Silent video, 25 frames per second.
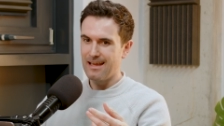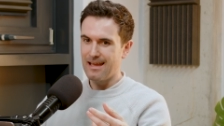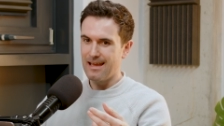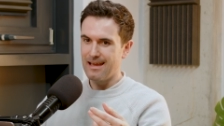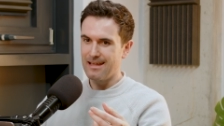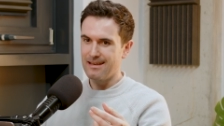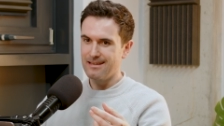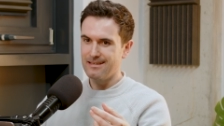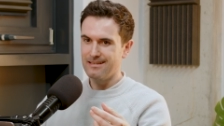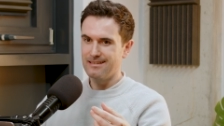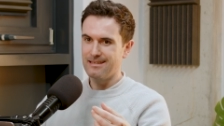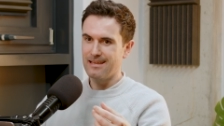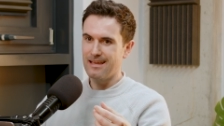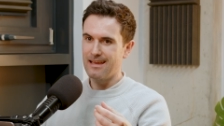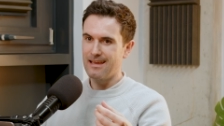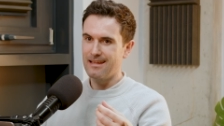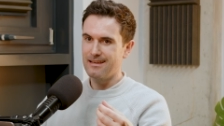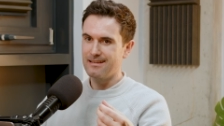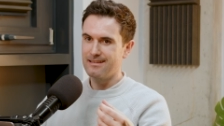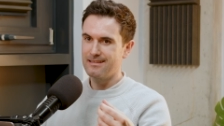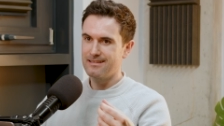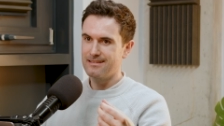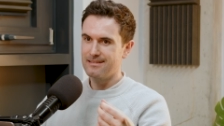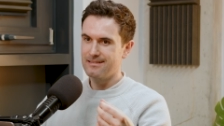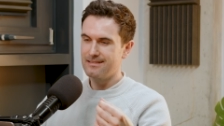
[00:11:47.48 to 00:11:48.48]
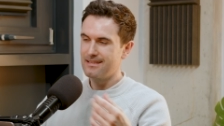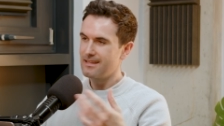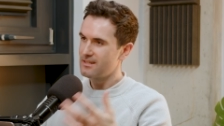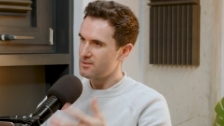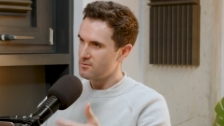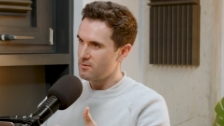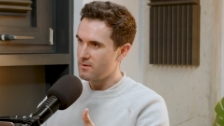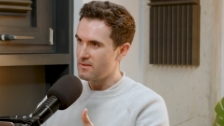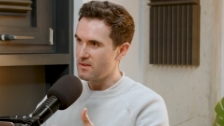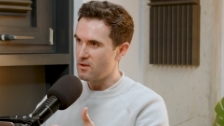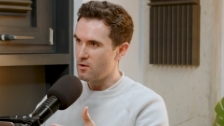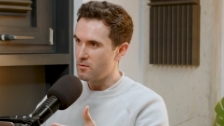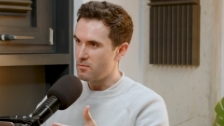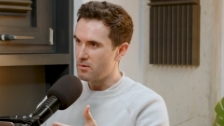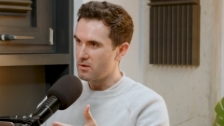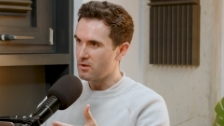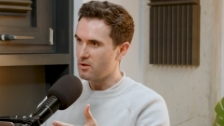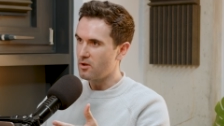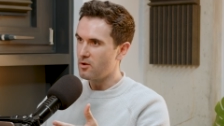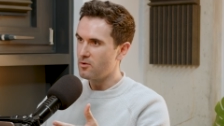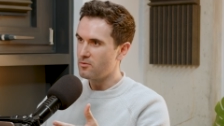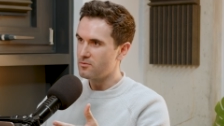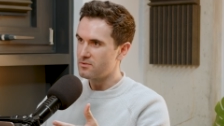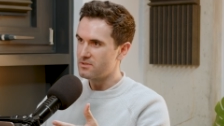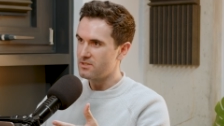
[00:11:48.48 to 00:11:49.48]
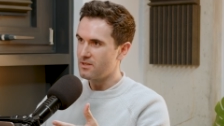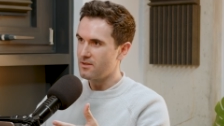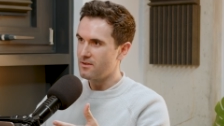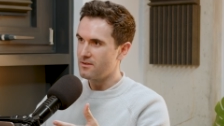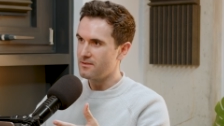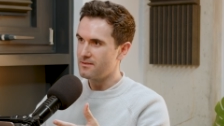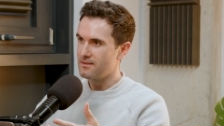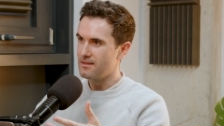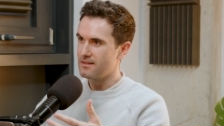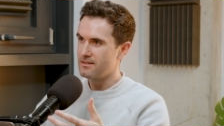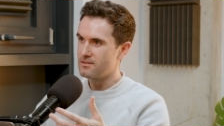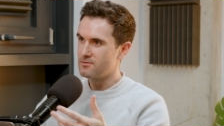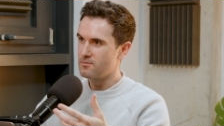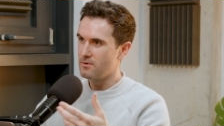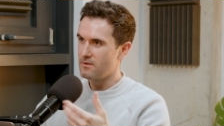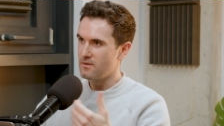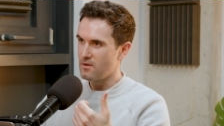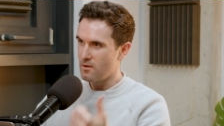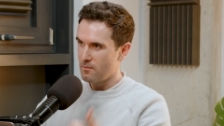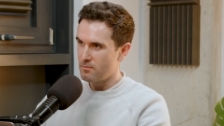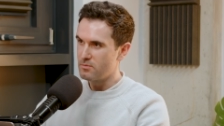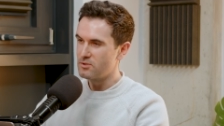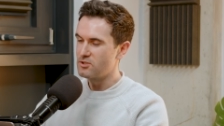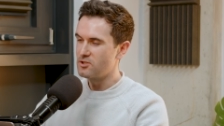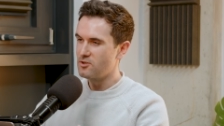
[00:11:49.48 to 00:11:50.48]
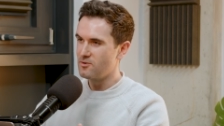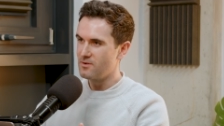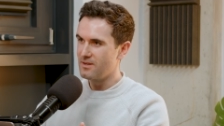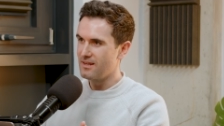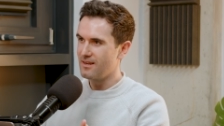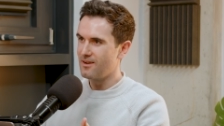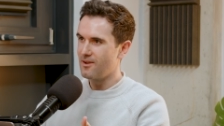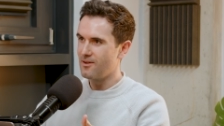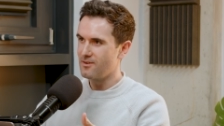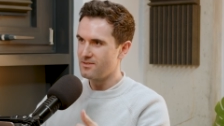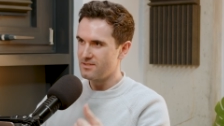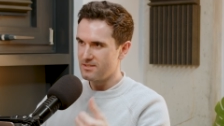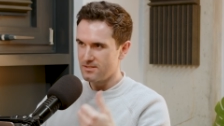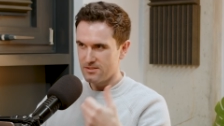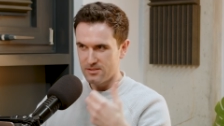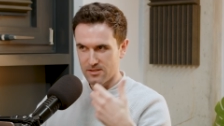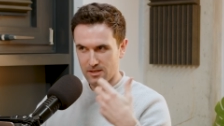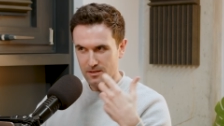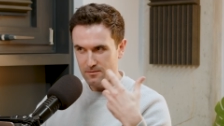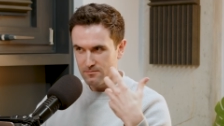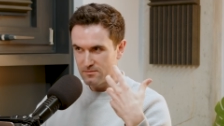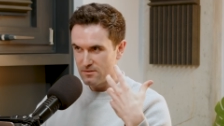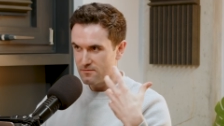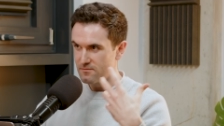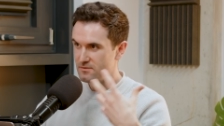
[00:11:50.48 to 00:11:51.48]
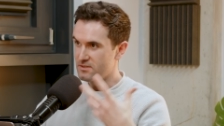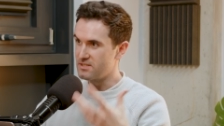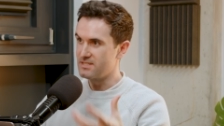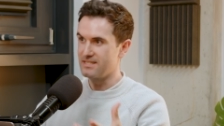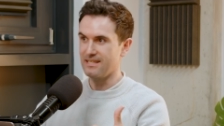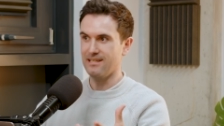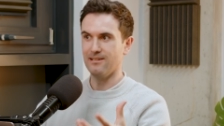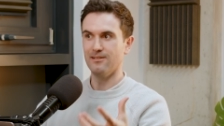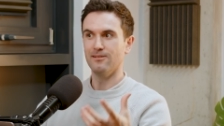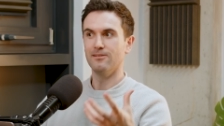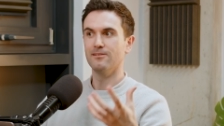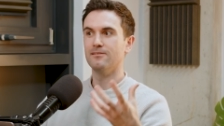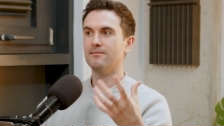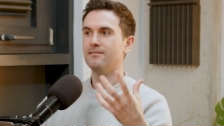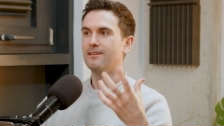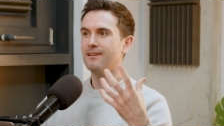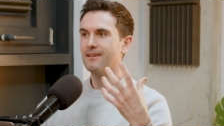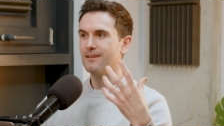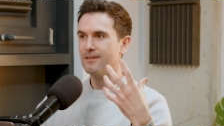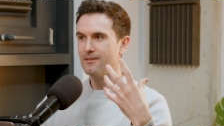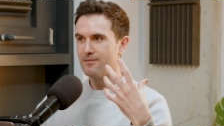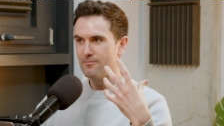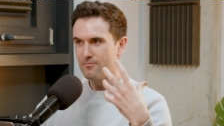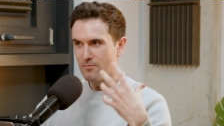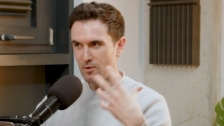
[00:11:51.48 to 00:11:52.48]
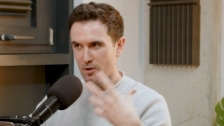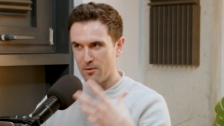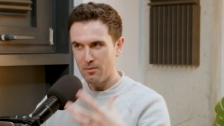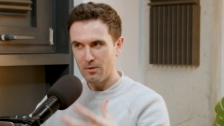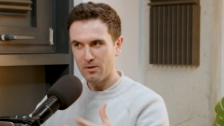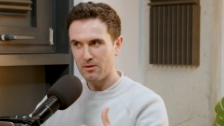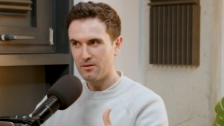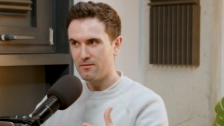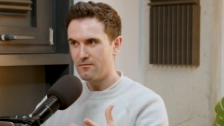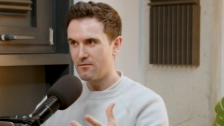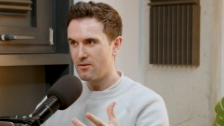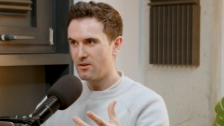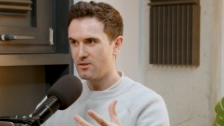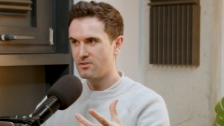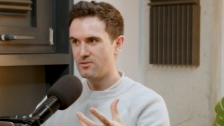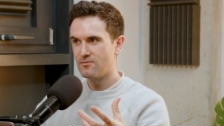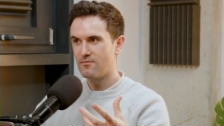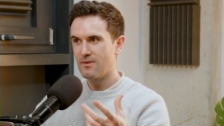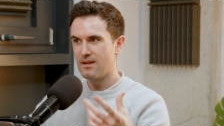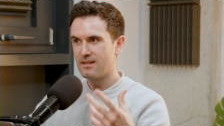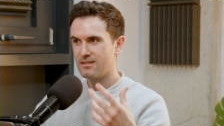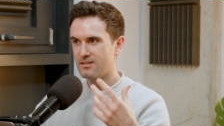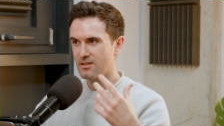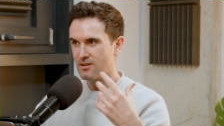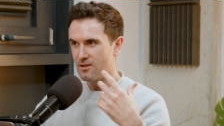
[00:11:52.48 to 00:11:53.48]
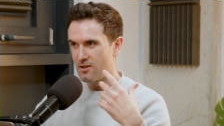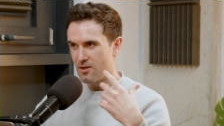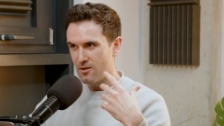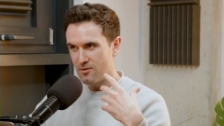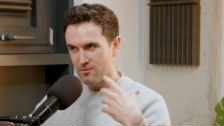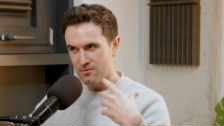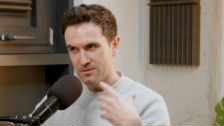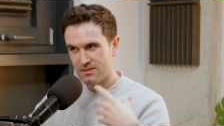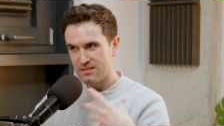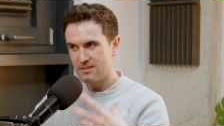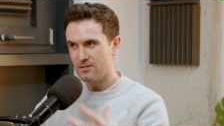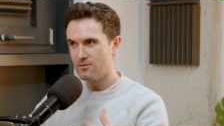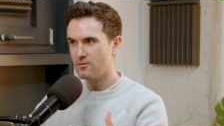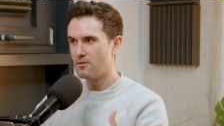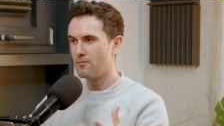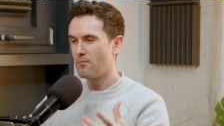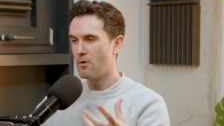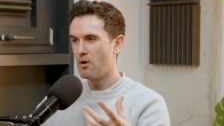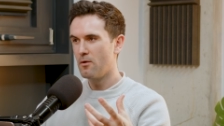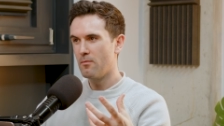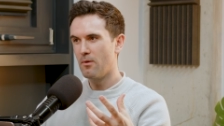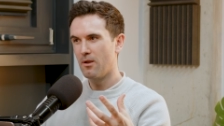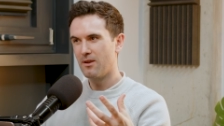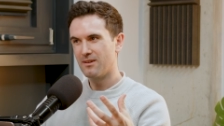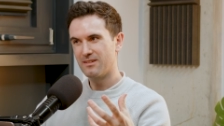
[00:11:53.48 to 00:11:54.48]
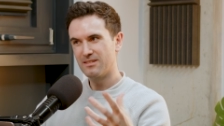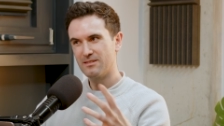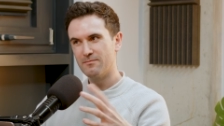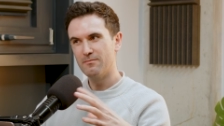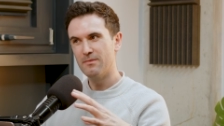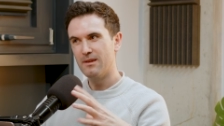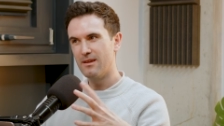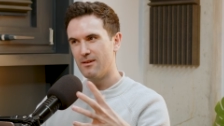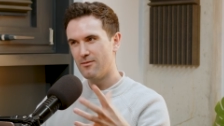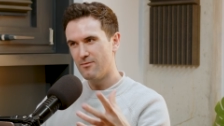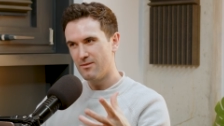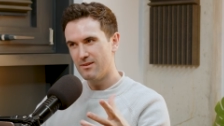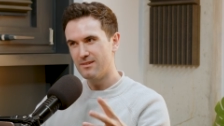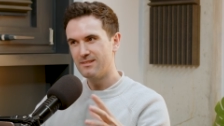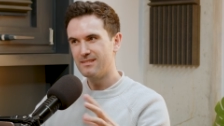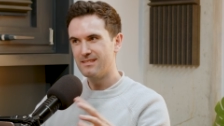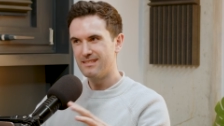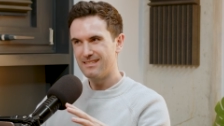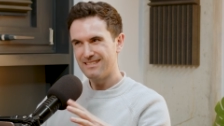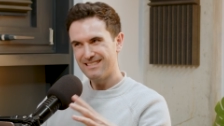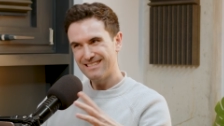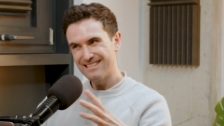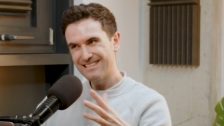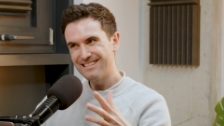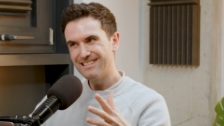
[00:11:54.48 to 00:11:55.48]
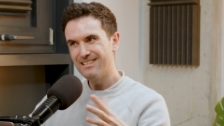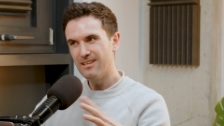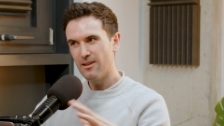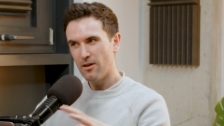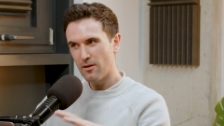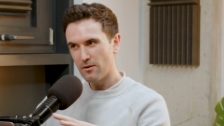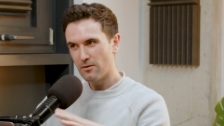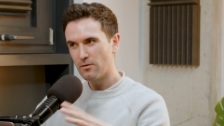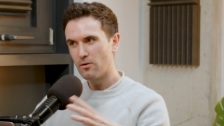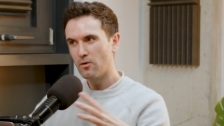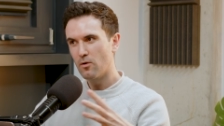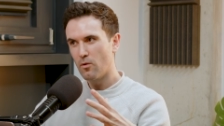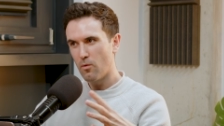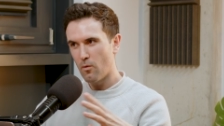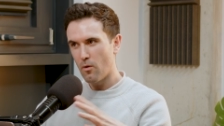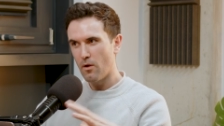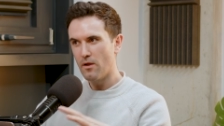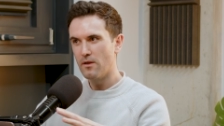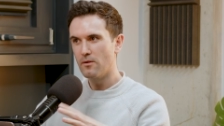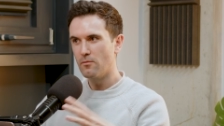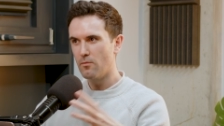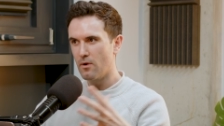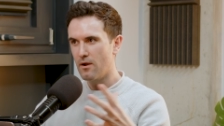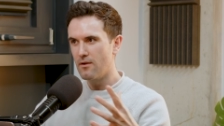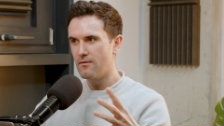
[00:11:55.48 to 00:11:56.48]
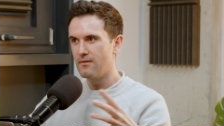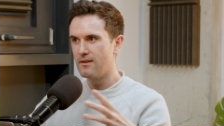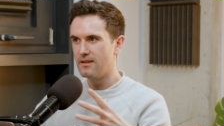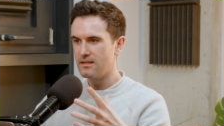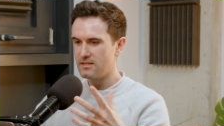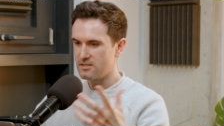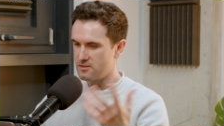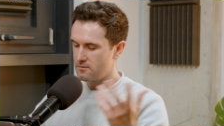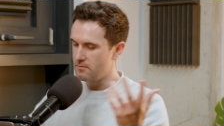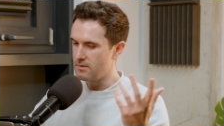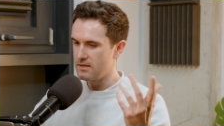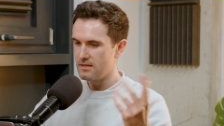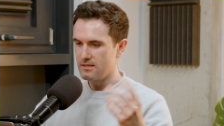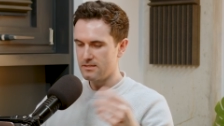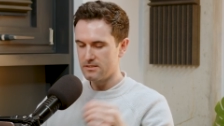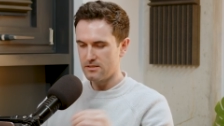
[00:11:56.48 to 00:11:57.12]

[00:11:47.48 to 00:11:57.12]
And yet that's where the open goals lie. That's where the opportunity lies in terms of still mobile conversion rates are low. Still the mobile experience is not quite where it needs to be.